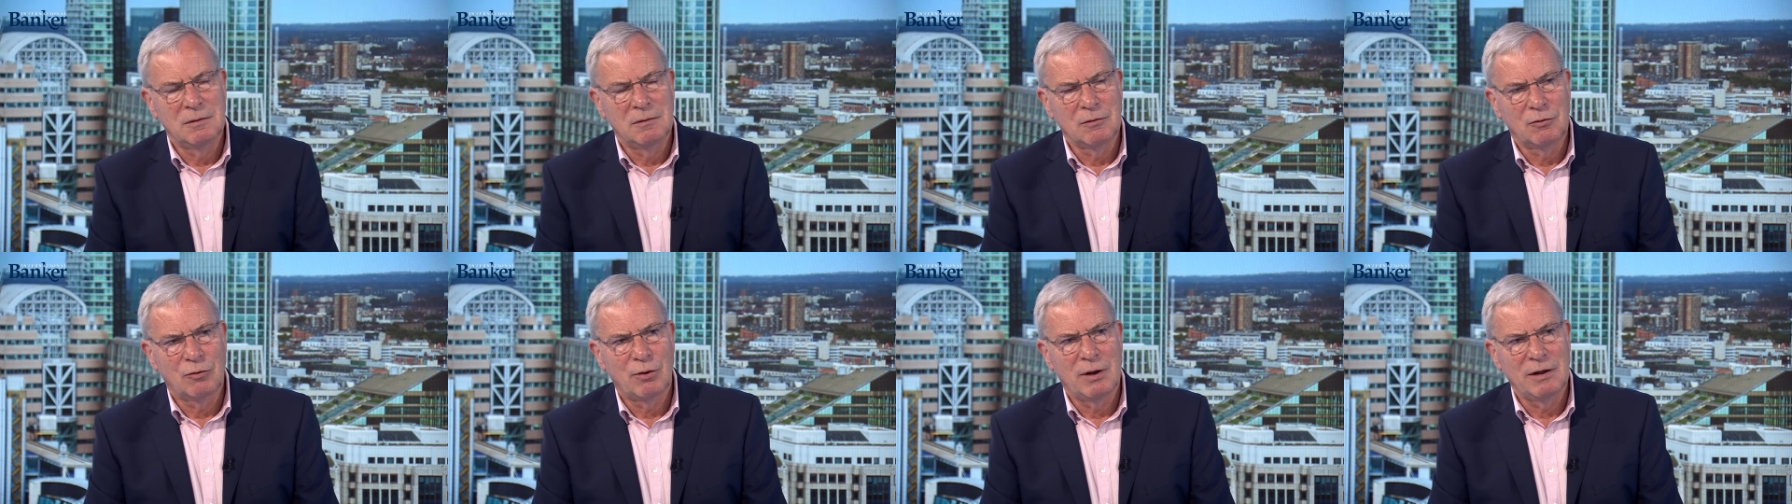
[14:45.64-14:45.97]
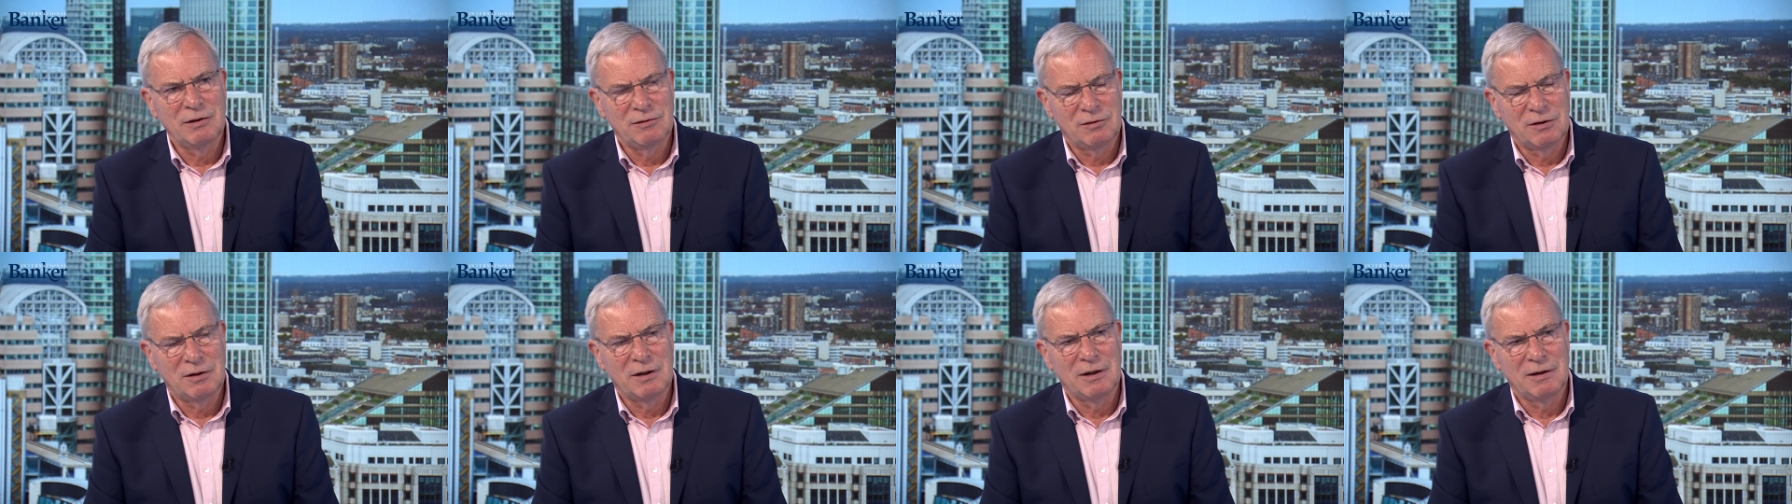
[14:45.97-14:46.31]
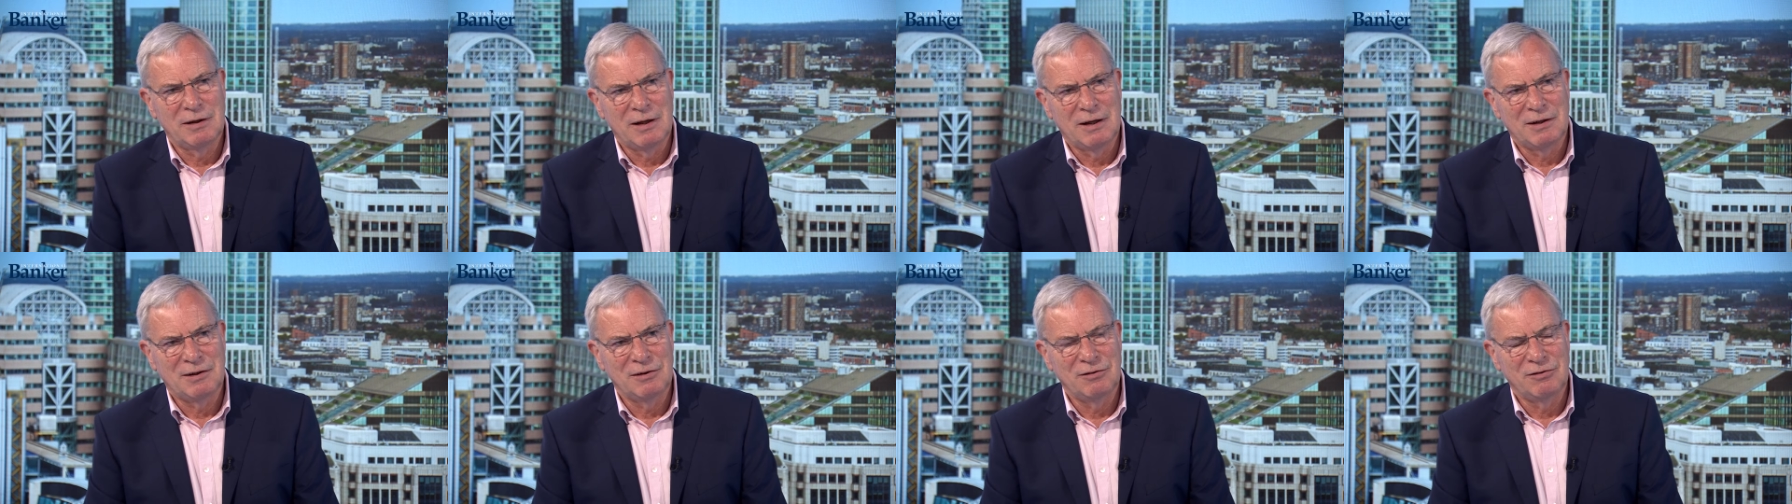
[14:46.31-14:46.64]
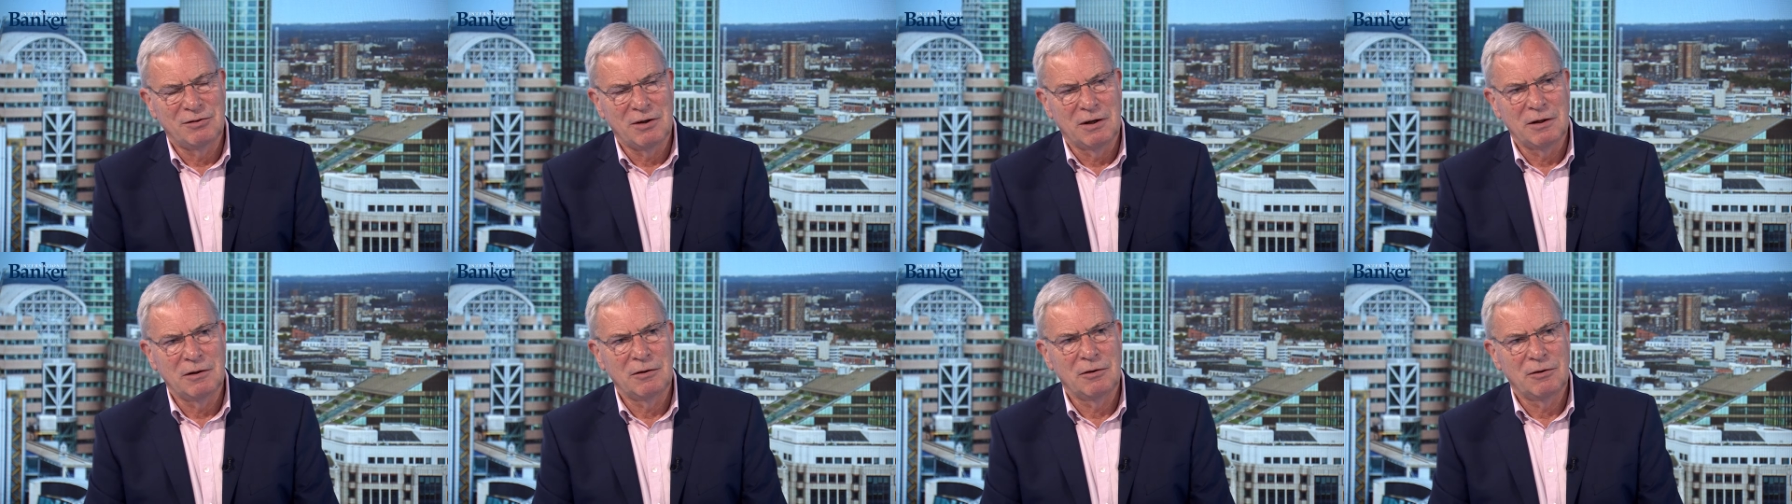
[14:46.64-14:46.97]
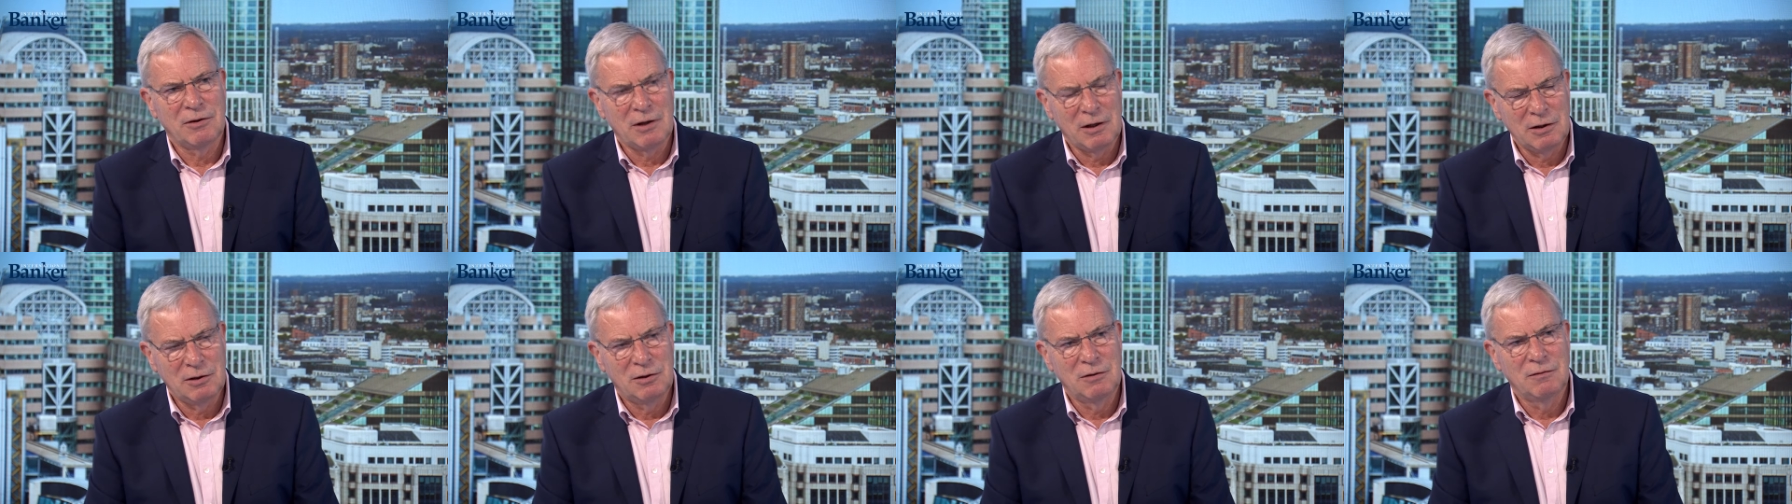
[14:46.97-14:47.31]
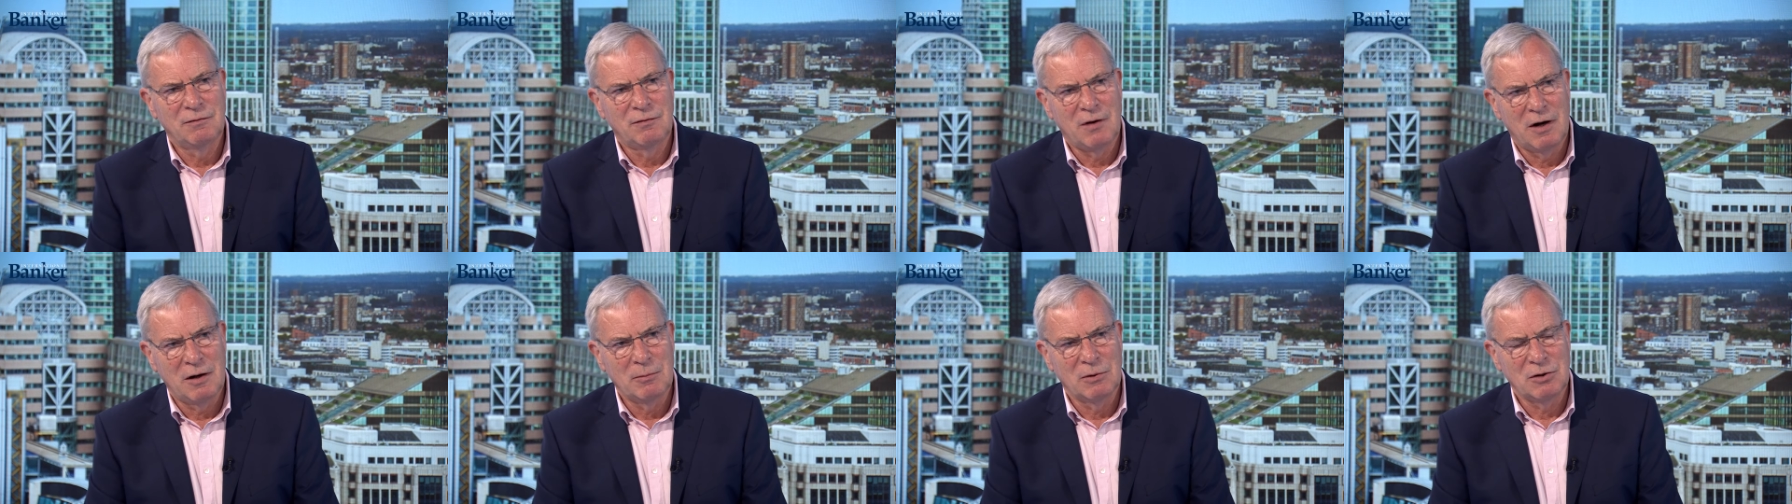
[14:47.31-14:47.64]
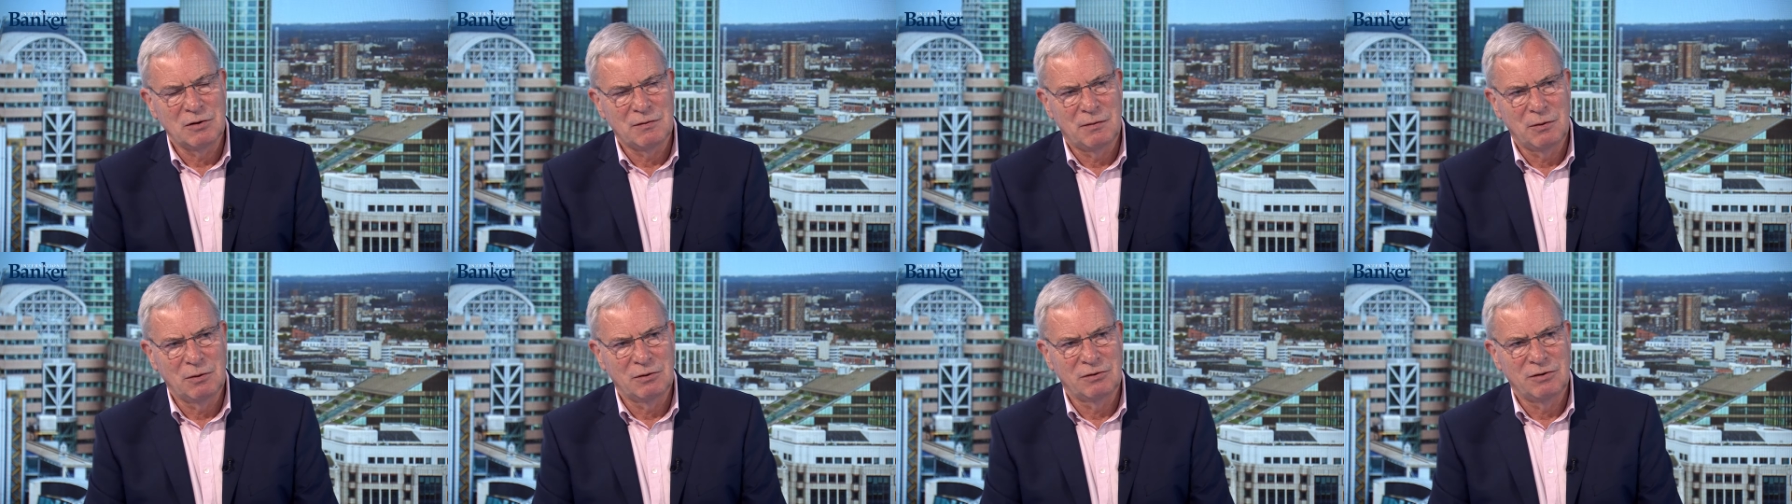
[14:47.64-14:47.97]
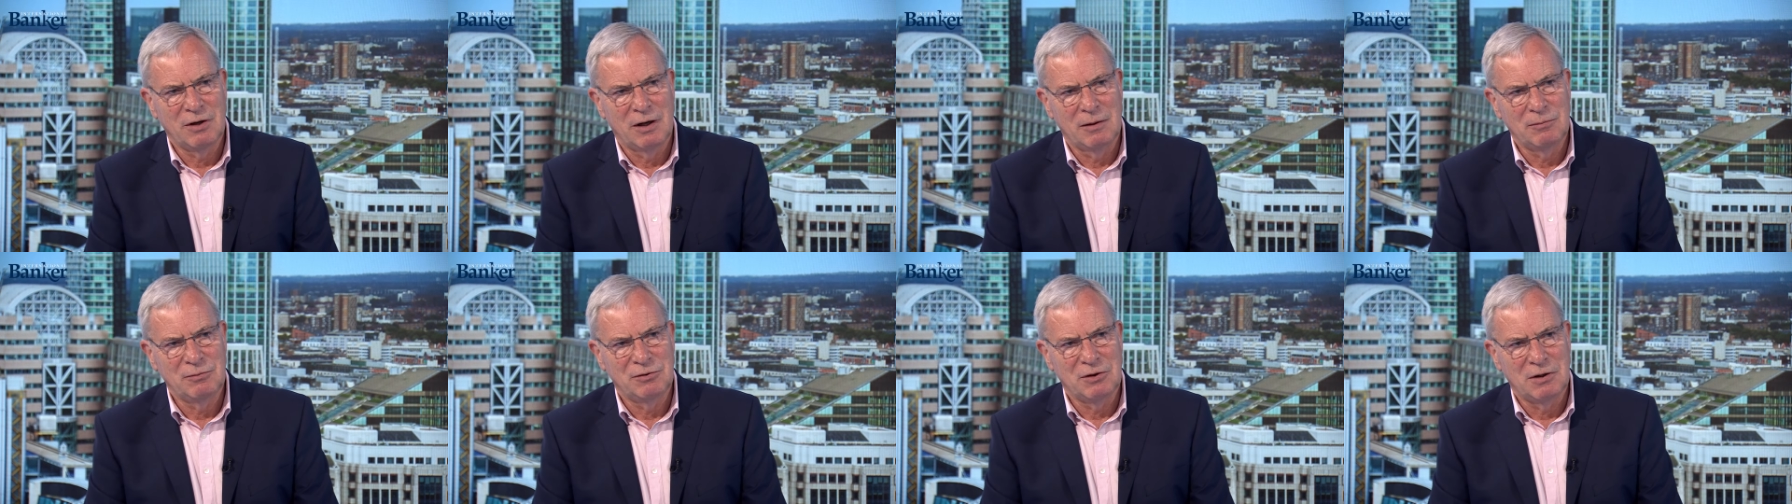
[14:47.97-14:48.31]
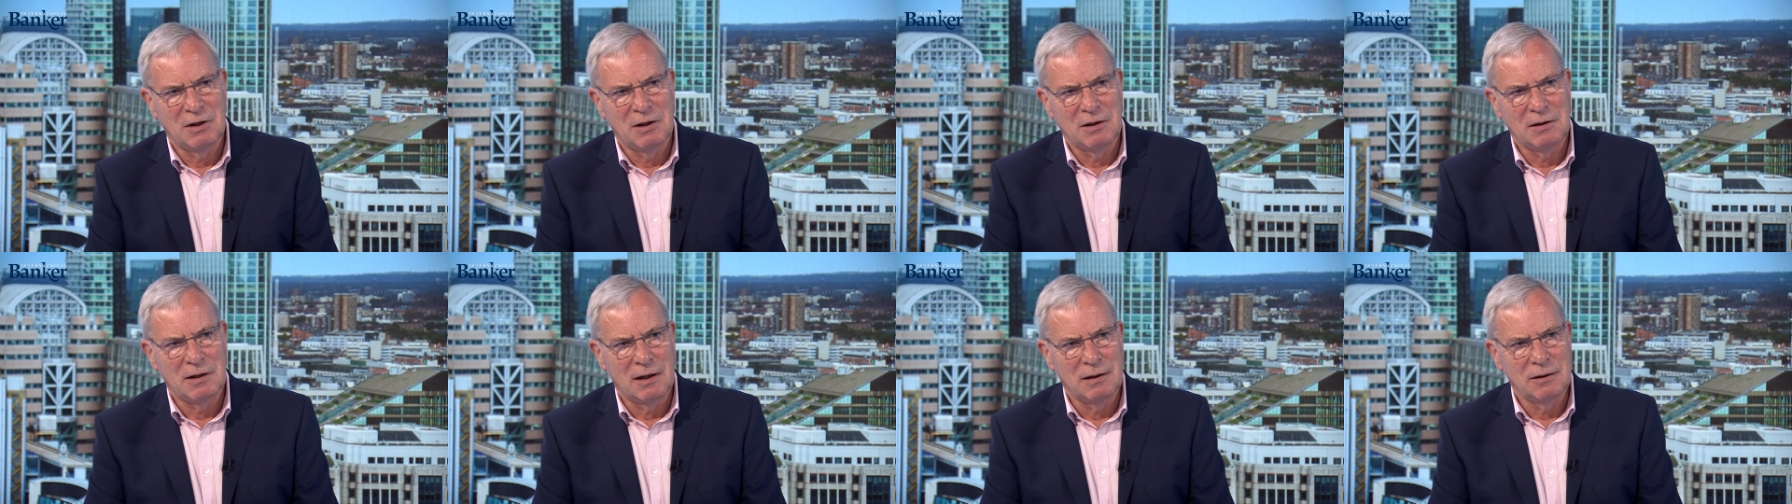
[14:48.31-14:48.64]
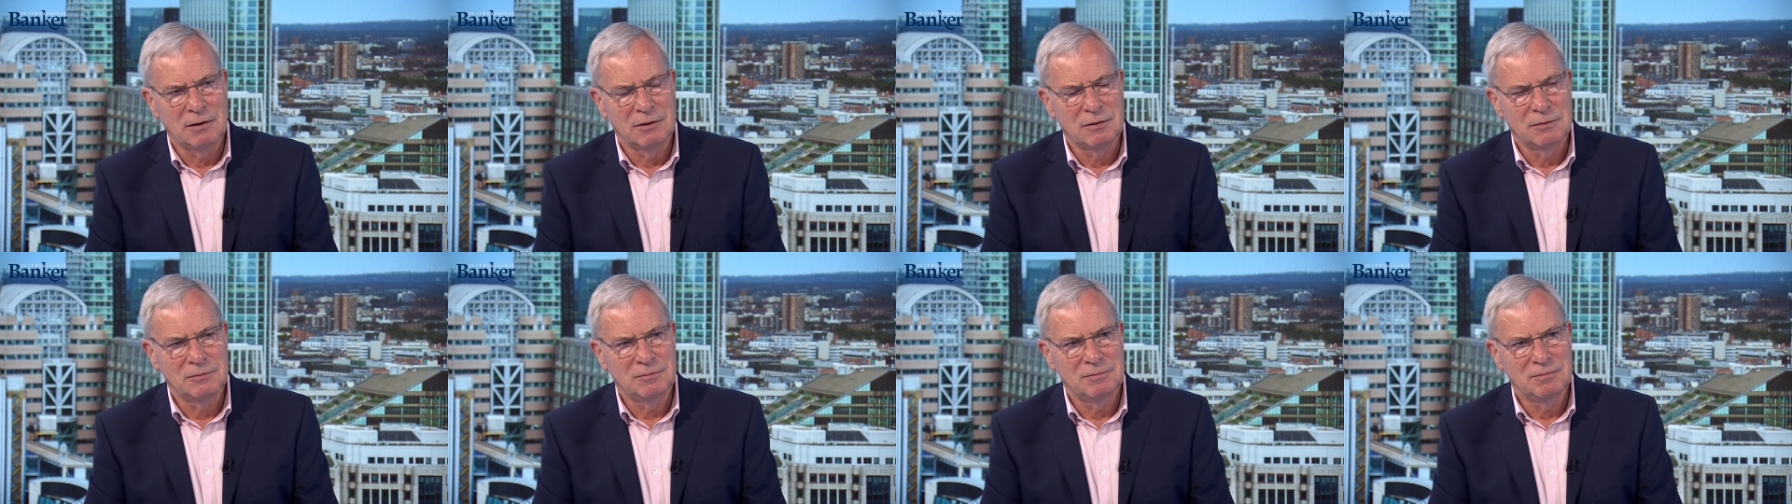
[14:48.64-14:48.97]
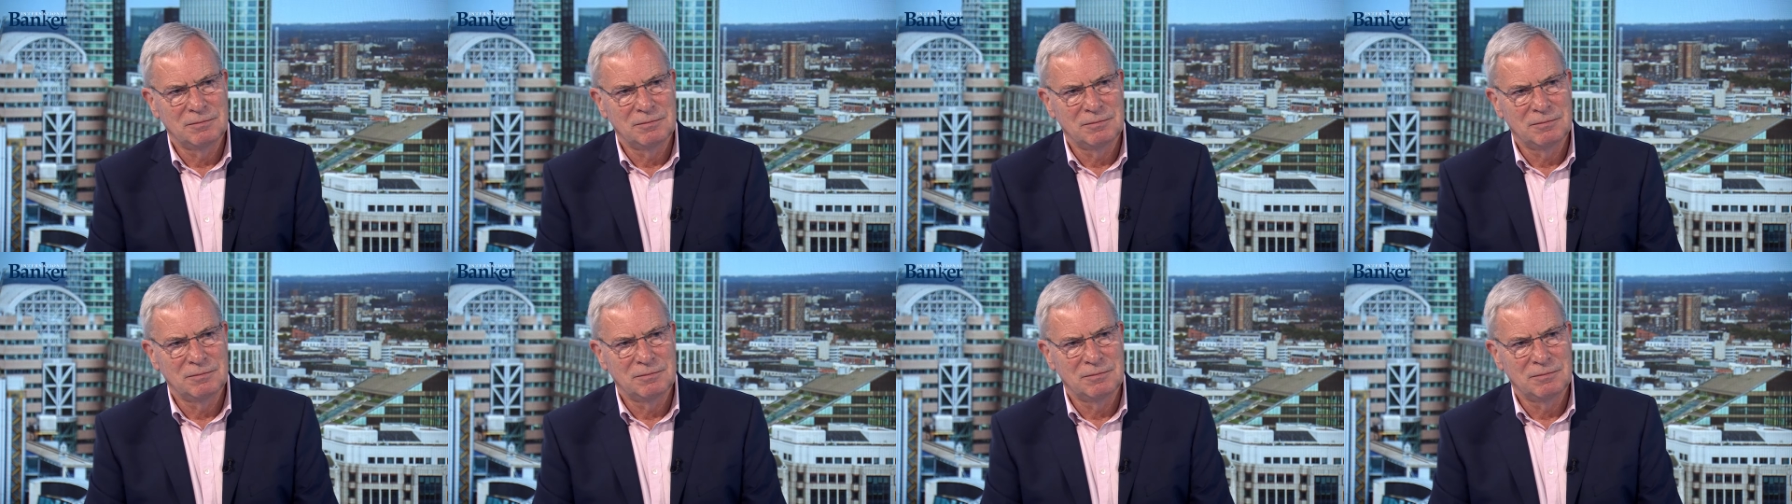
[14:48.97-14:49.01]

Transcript: Great to get that insight, and thank you very much for your time today, Daniel.